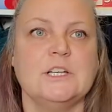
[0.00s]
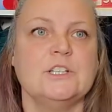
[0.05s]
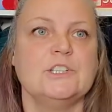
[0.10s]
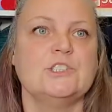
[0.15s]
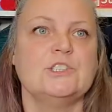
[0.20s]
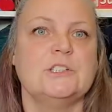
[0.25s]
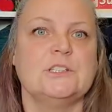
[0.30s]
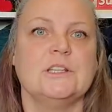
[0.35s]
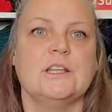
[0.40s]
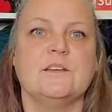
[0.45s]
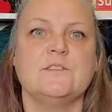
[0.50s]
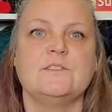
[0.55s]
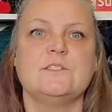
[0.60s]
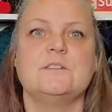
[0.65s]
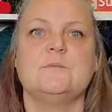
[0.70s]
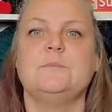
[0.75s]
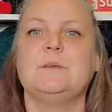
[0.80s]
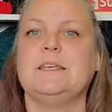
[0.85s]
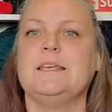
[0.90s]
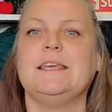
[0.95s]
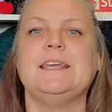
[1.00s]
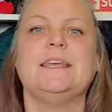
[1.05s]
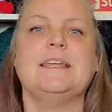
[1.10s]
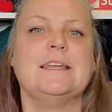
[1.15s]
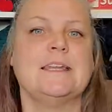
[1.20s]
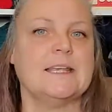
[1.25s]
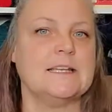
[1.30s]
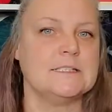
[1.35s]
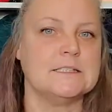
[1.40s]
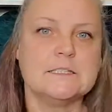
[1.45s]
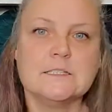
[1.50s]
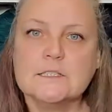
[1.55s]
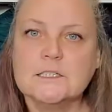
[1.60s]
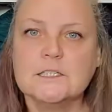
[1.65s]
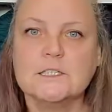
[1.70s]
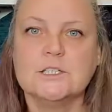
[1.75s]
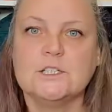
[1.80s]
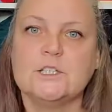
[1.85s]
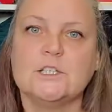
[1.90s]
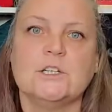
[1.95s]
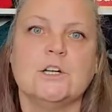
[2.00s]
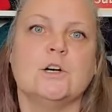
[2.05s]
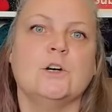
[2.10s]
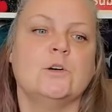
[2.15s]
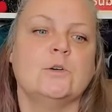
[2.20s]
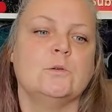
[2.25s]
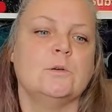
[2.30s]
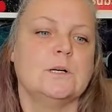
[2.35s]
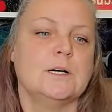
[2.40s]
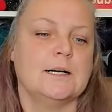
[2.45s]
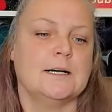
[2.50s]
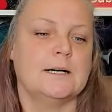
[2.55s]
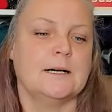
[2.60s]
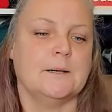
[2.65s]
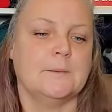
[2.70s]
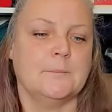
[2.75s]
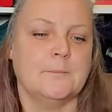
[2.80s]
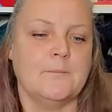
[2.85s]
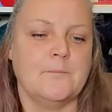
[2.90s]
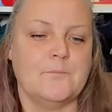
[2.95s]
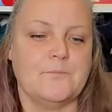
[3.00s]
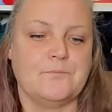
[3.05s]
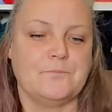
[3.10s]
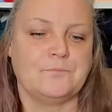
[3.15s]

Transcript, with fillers: She loves to be in it. You know,